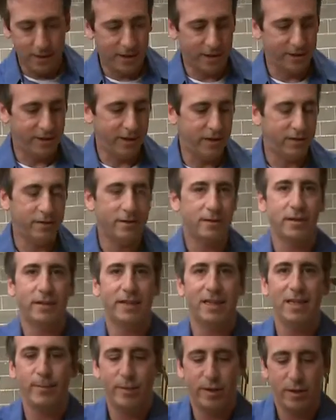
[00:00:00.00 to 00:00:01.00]
And then to
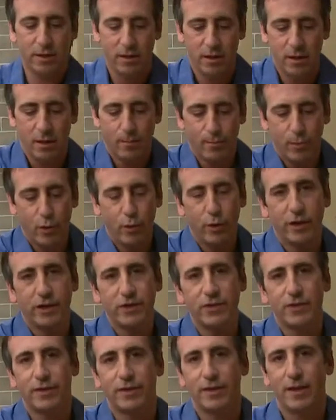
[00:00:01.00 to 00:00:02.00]
keep it
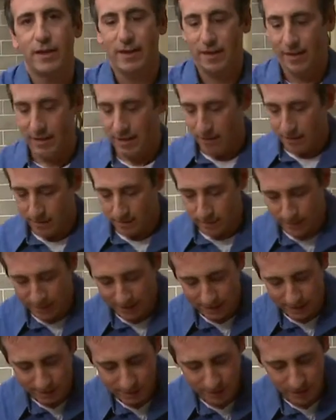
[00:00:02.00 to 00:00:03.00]
moist and
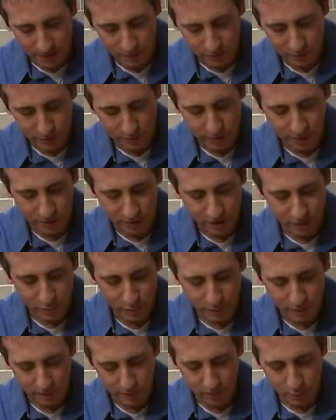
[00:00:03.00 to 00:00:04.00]
make it taste really
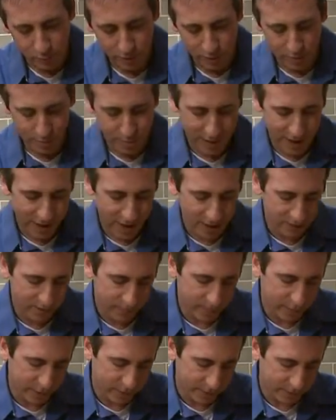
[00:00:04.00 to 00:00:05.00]
nice, we have 1 pat
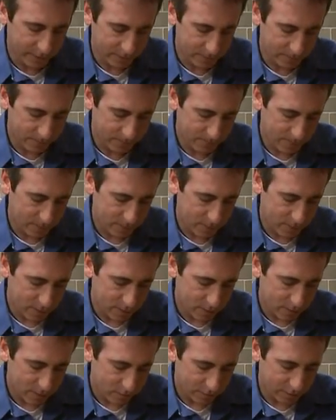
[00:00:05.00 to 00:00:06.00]
of butter.
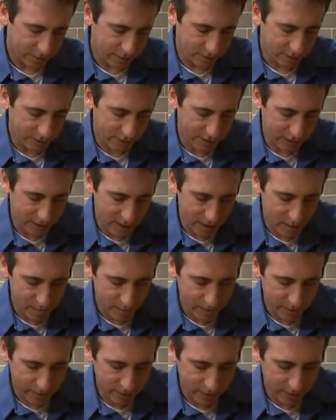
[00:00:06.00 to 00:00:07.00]
We're gonna take
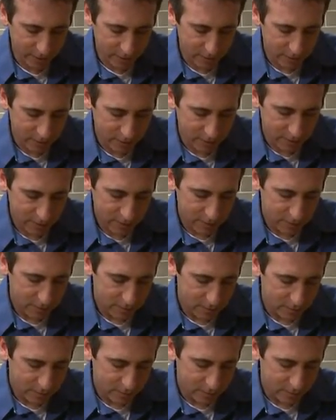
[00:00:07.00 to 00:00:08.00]
that butter,
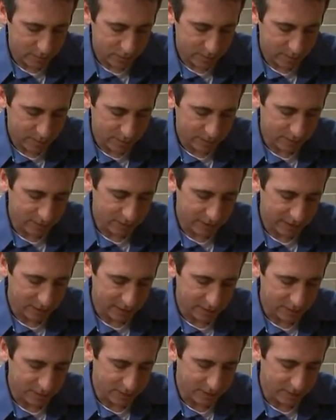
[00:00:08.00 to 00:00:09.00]
it's been
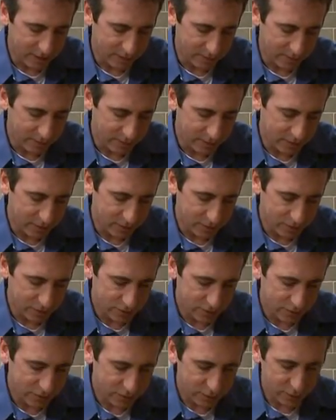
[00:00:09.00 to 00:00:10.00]
slightly softened, and
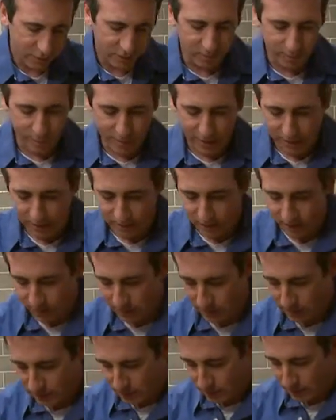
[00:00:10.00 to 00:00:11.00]
just sort of paint
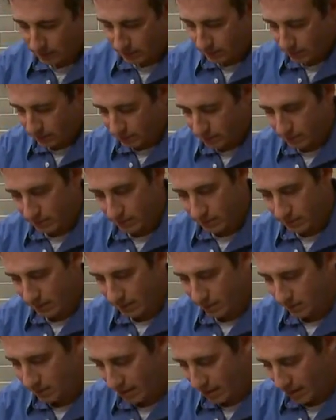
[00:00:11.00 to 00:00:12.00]
it
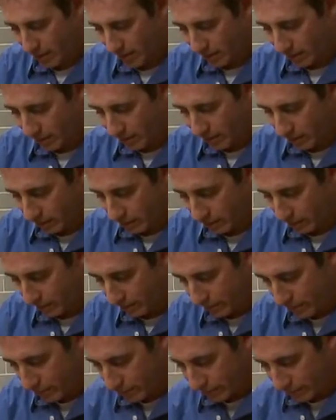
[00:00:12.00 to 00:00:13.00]
on top of our
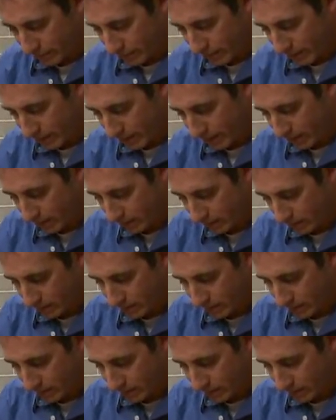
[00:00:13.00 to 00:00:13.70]
fish fillet.